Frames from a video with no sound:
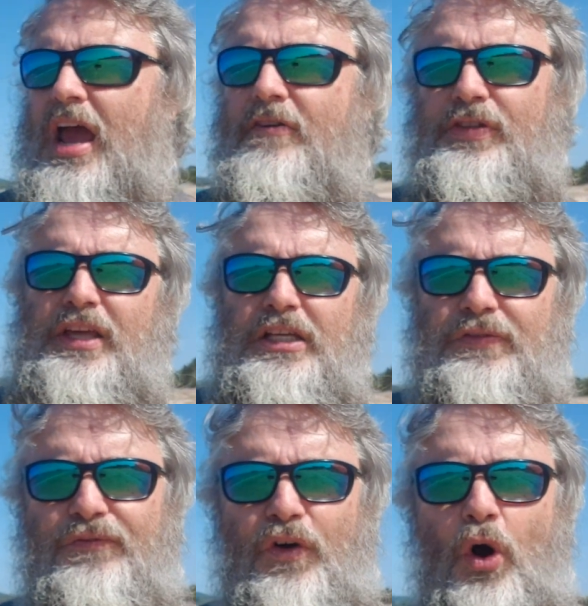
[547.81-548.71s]
Everything is
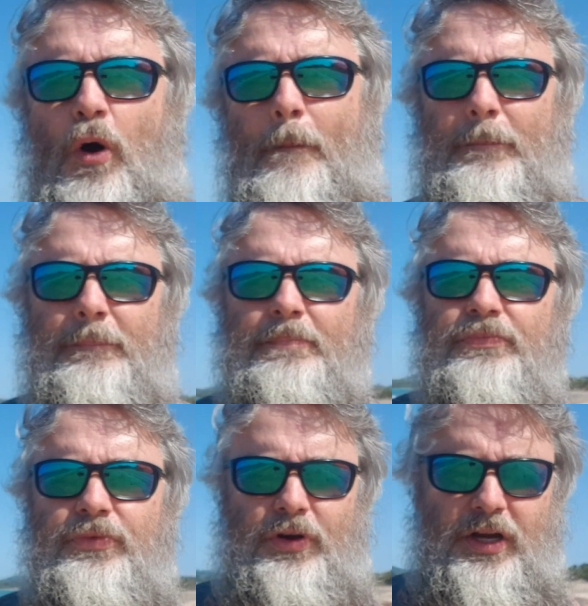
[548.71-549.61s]
form,
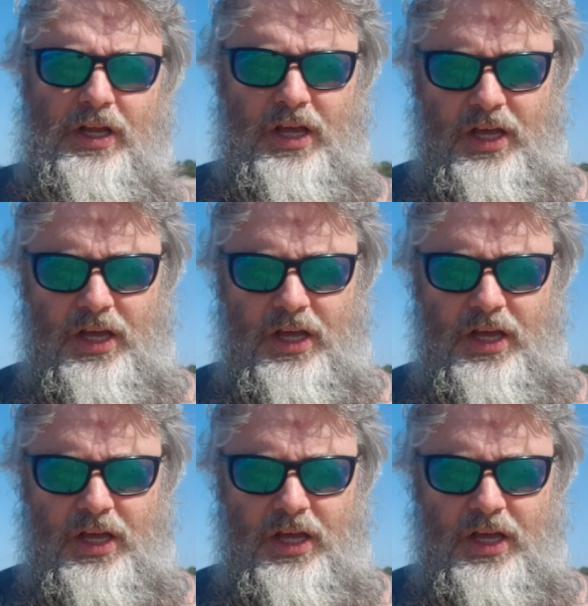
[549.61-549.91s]
right?